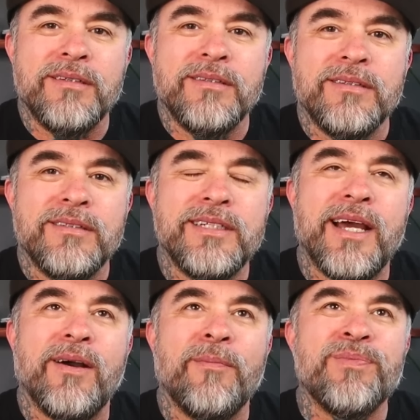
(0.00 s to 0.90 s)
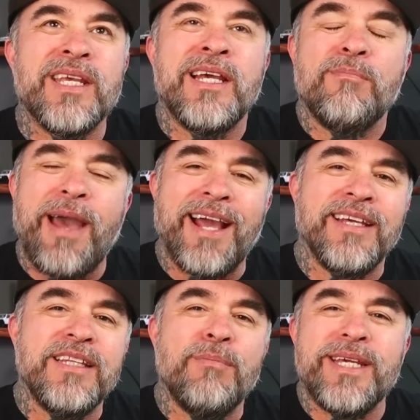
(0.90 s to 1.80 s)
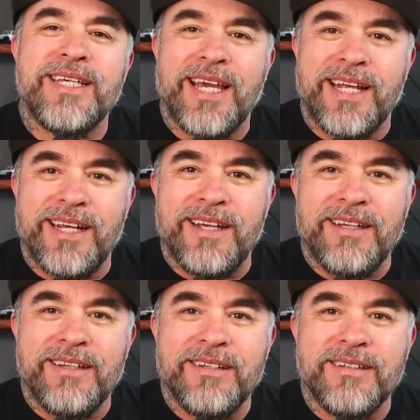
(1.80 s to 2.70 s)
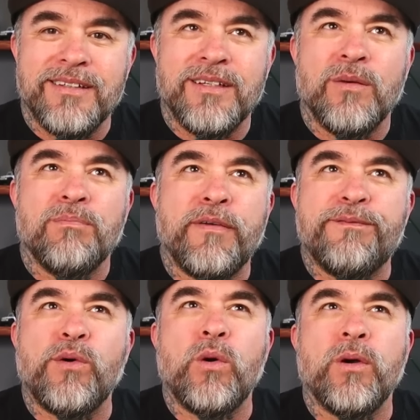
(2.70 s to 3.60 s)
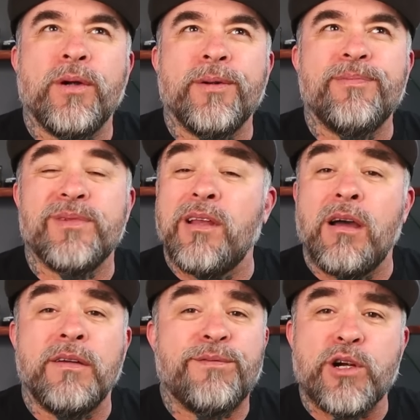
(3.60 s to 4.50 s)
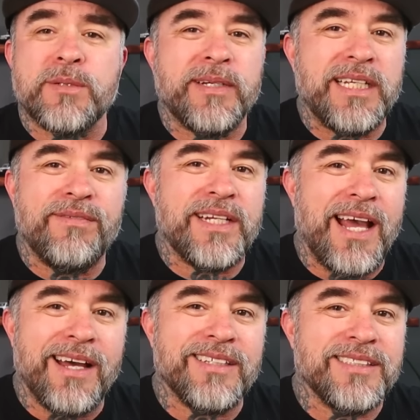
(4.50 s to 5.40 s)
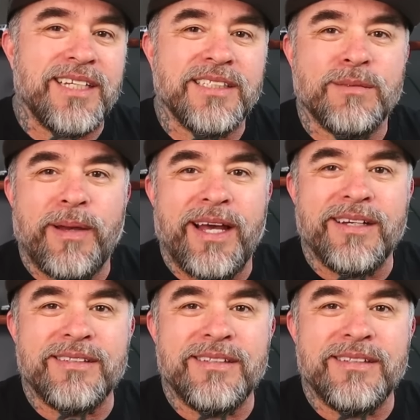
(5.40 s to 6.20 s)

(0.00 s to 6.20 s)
Now, back in the beginning, before law enforcement even had a suspect,